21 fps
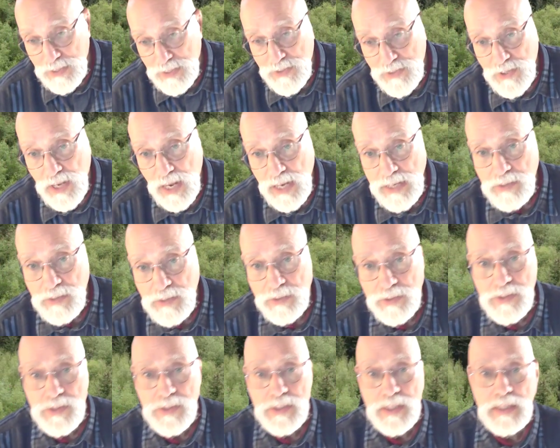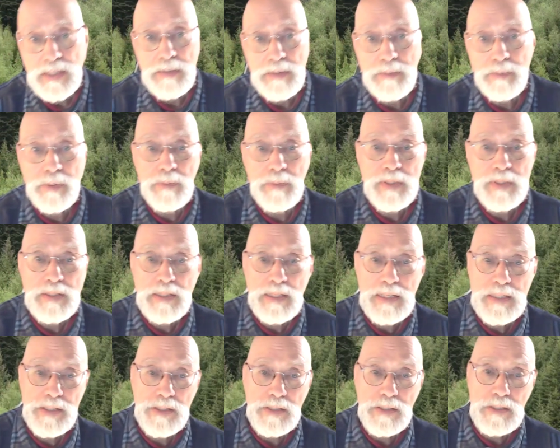the designers and
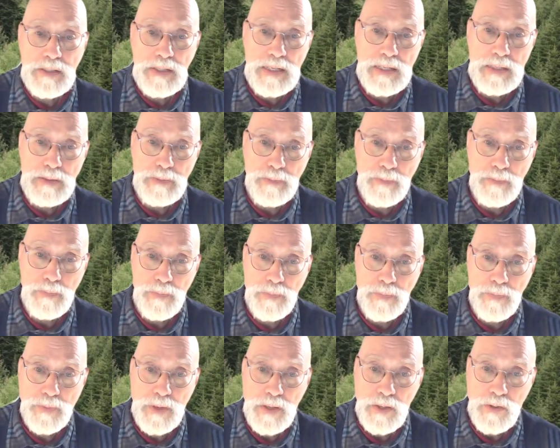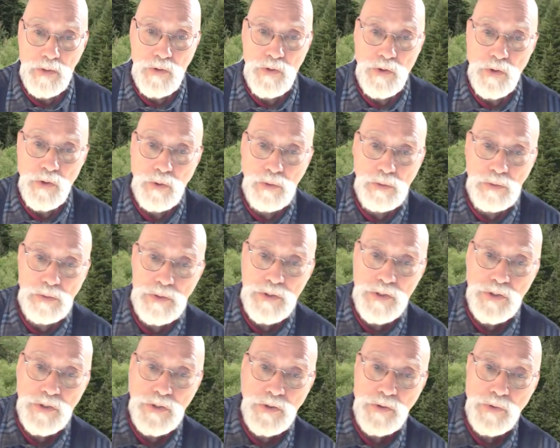implementation team don't
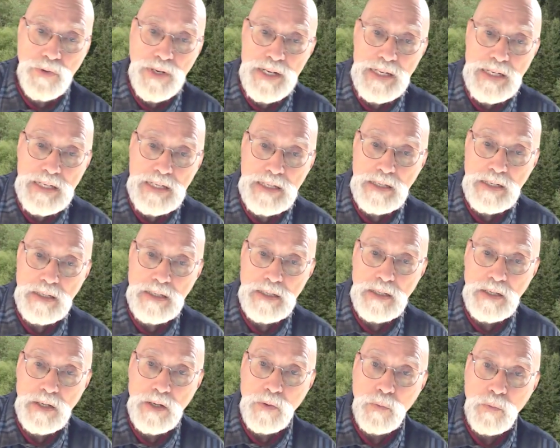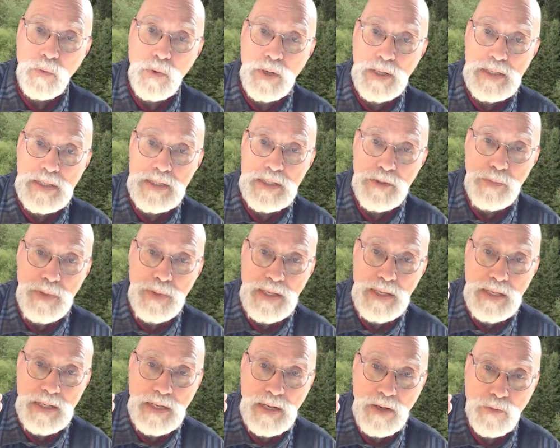screen what is
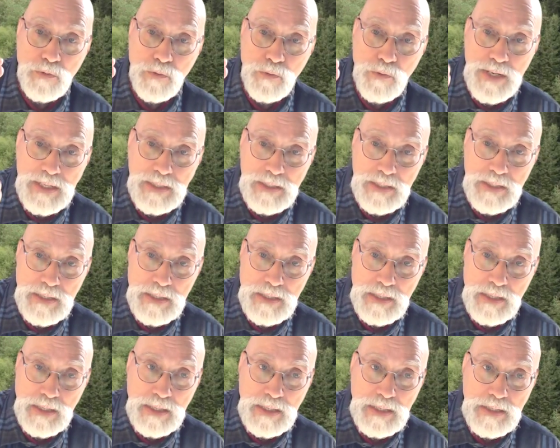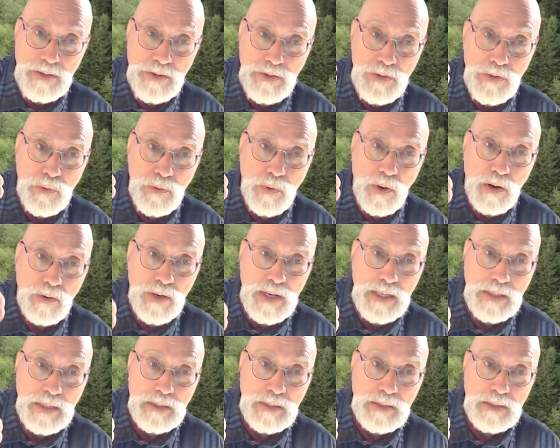being written in the
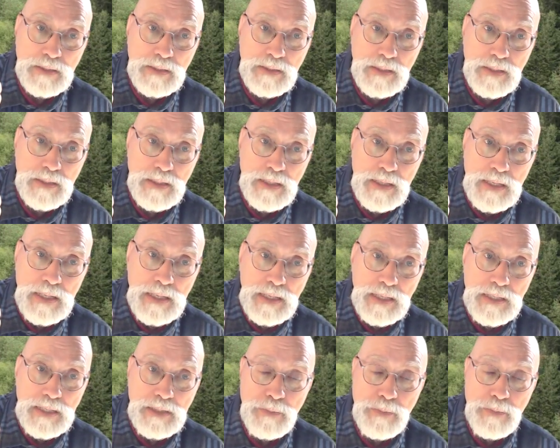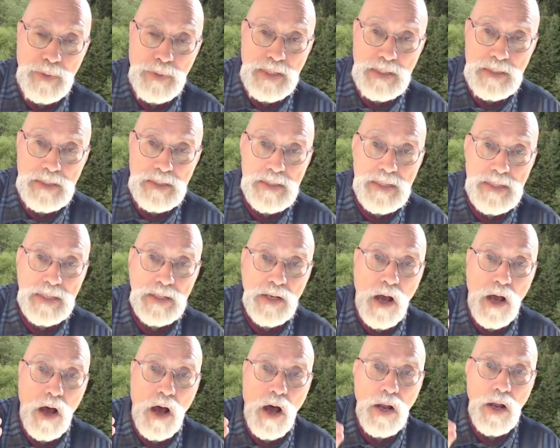URL, it means
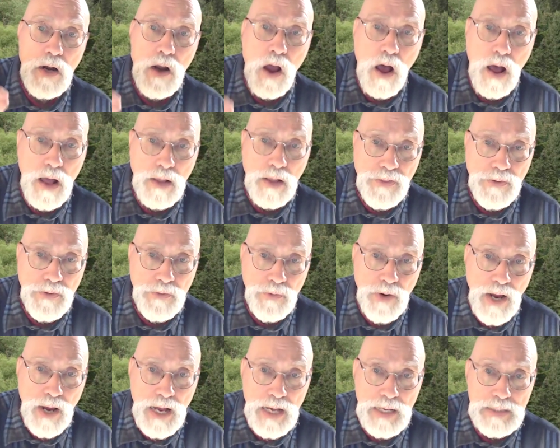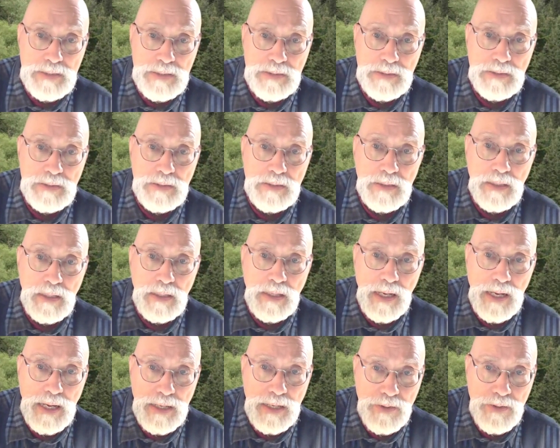that unauthorized
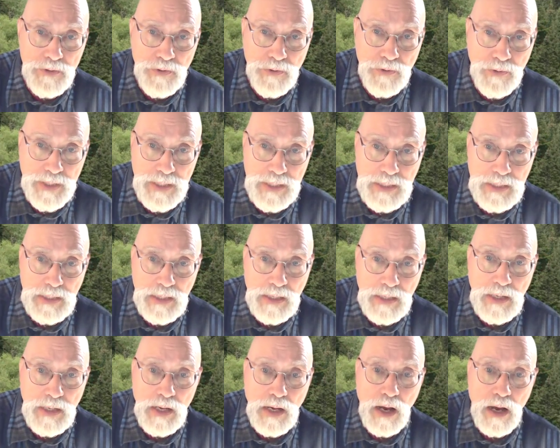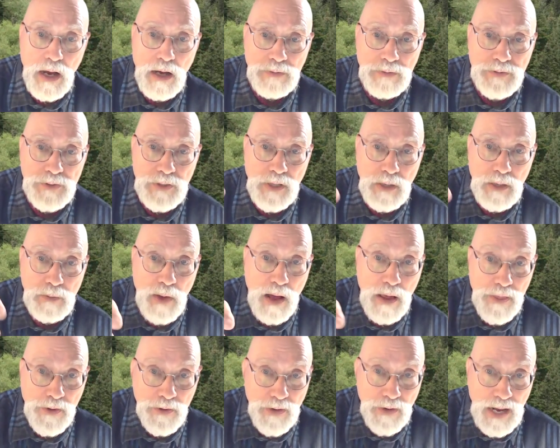entry of some
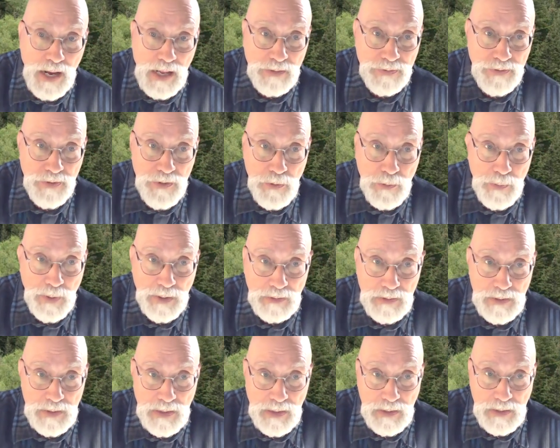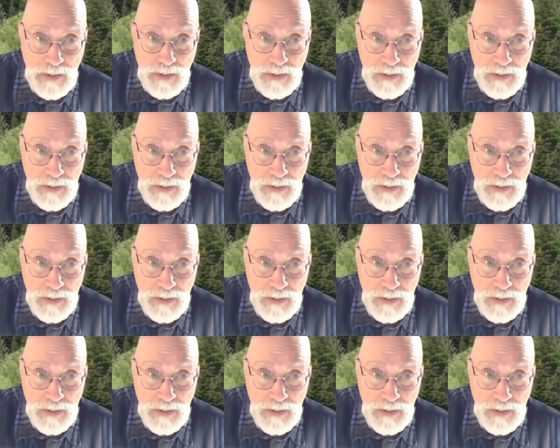other alphanumeric